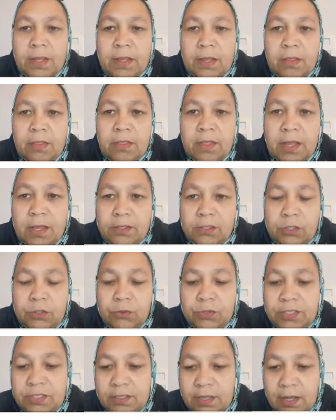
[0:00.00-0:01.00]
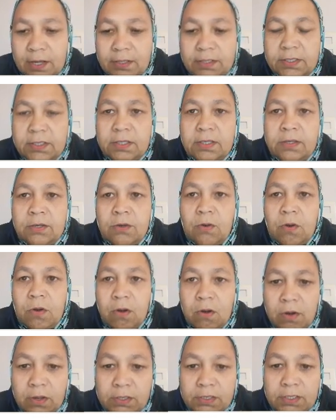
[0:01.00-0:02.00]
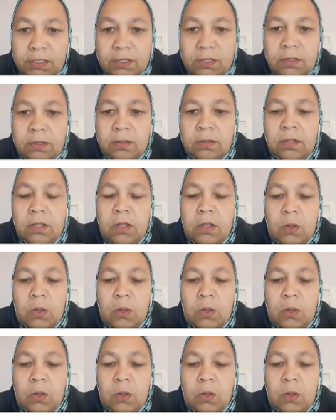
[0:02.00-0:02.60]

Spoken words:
that you cite in your article